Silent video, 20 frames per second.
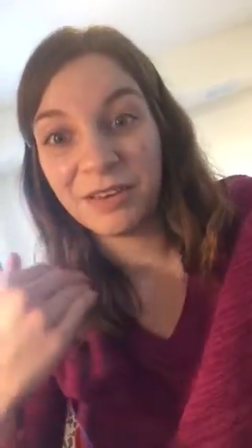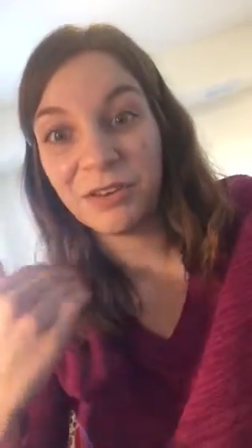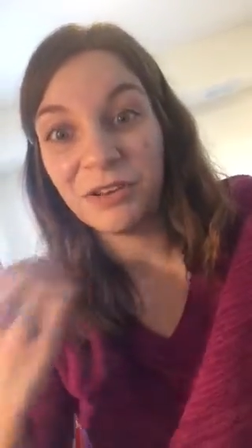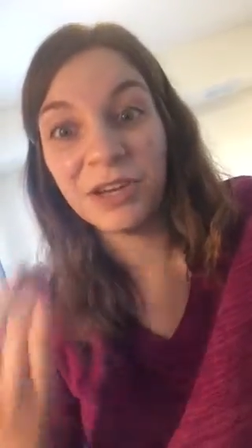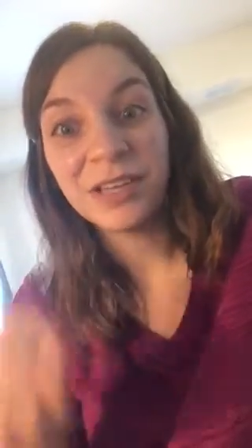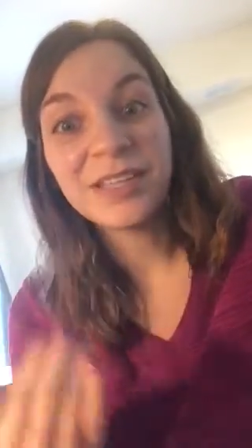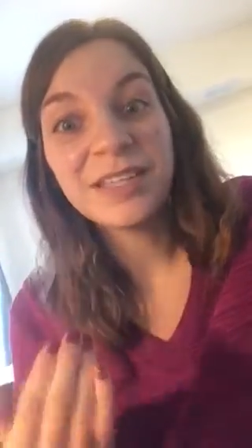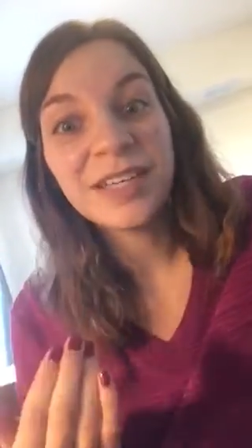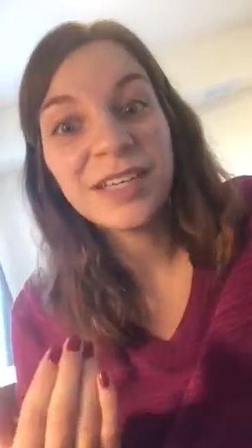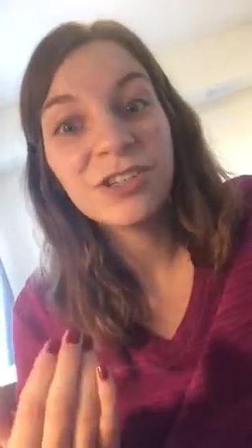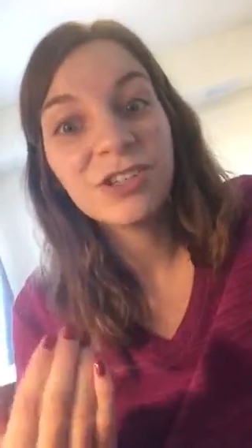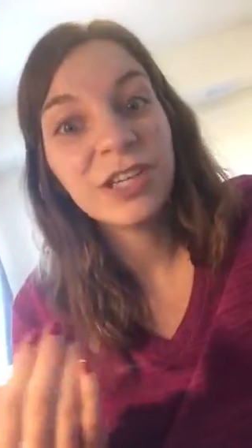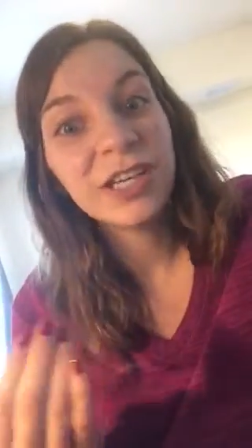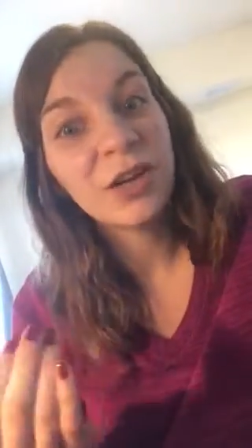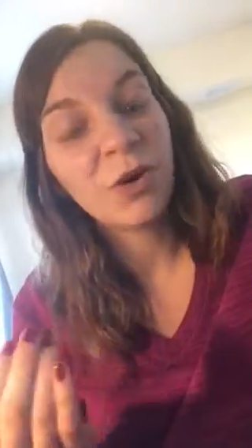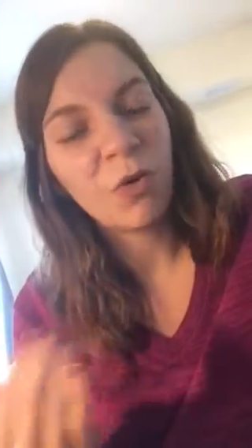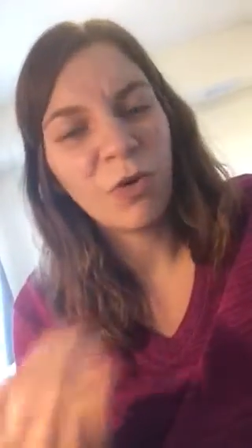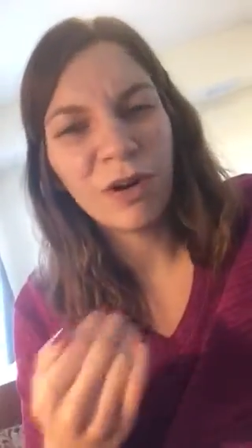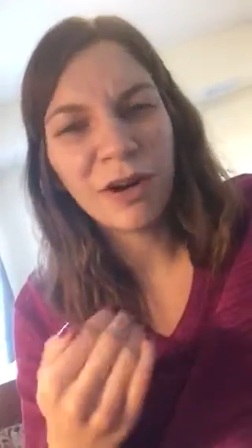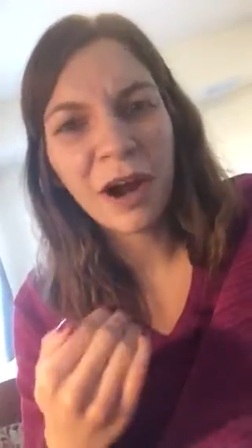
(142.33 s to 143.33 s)
good
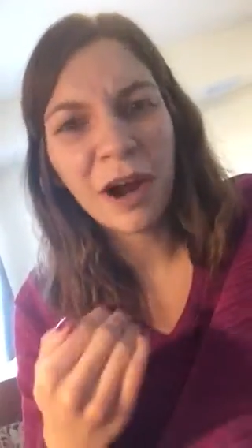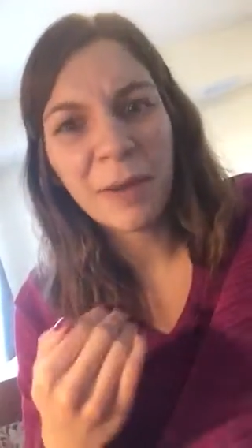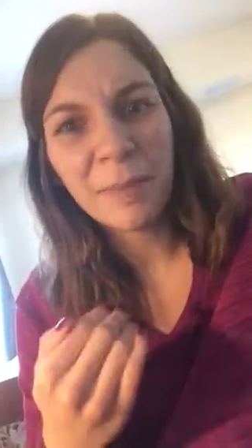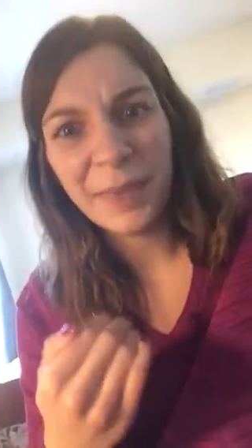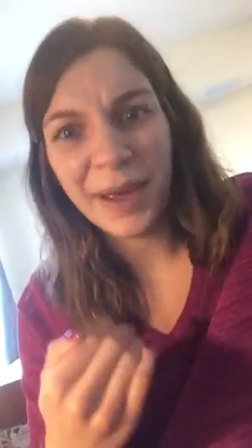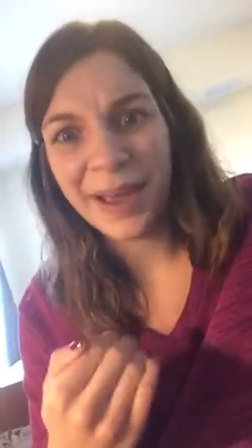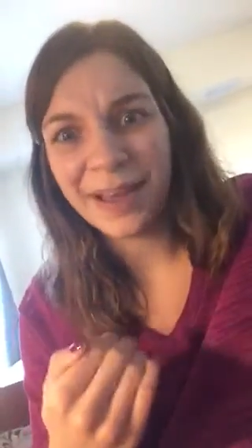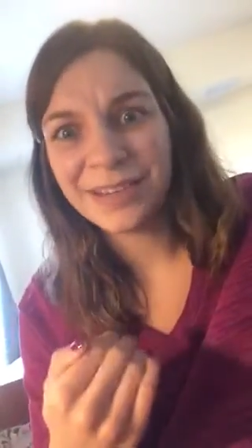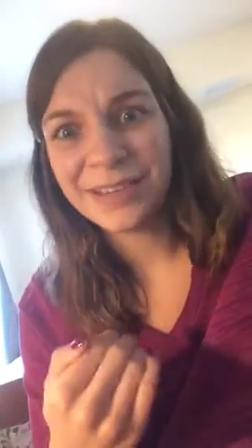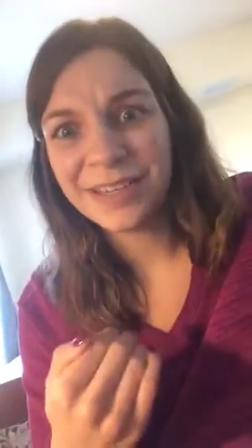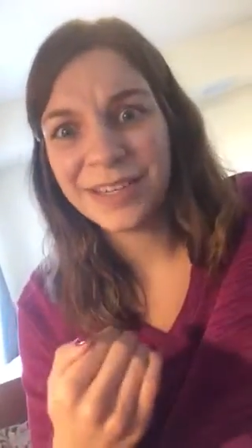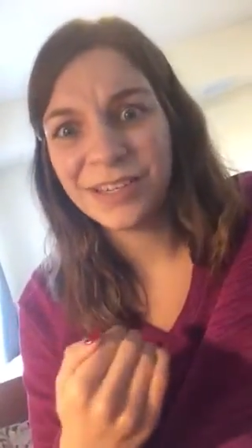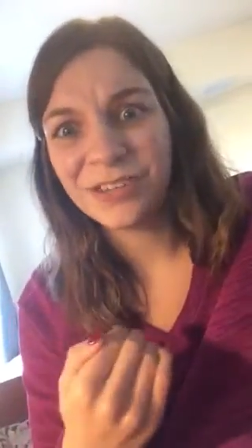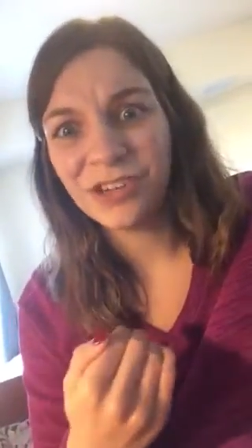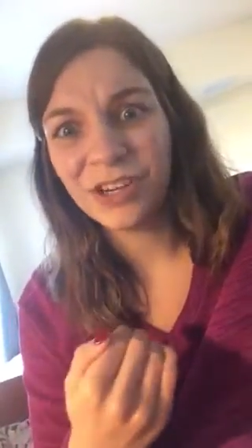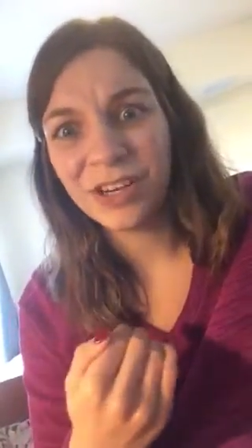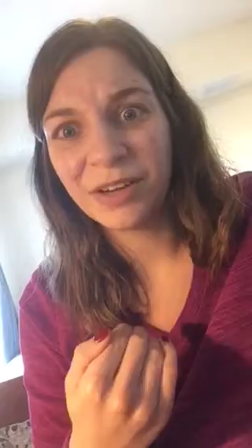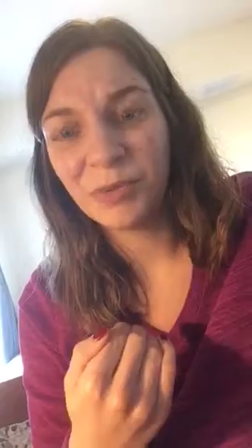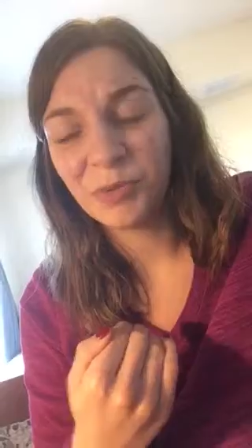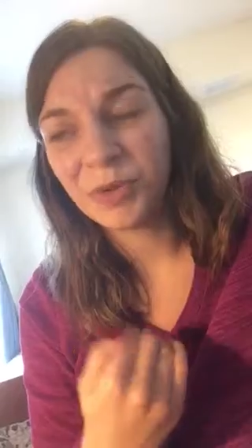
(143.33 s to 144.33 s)
teaching or our bad
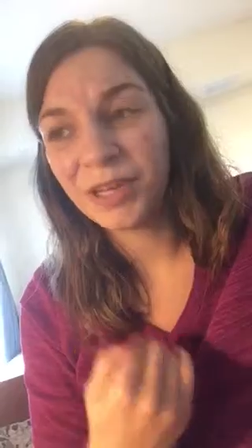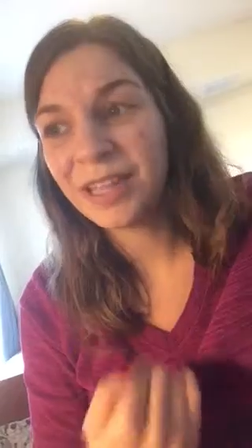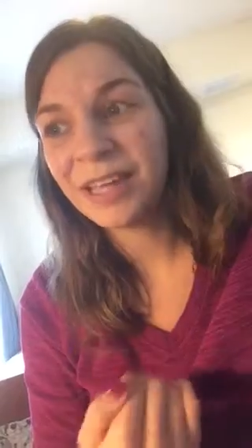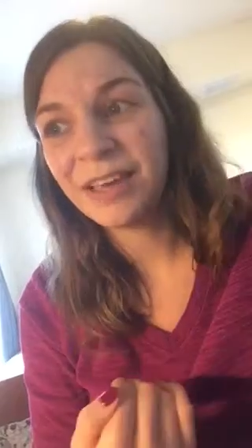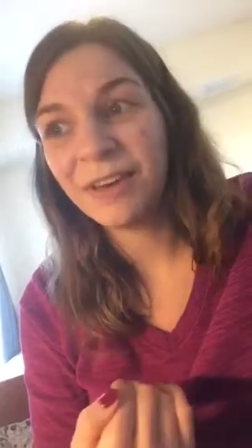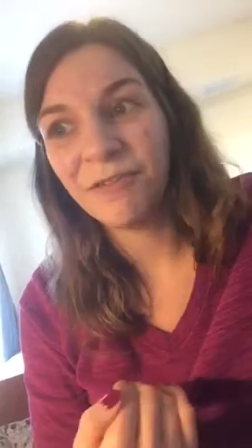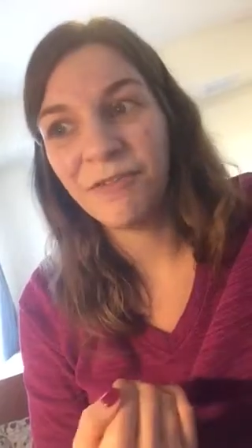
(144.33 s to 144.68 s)
teaching really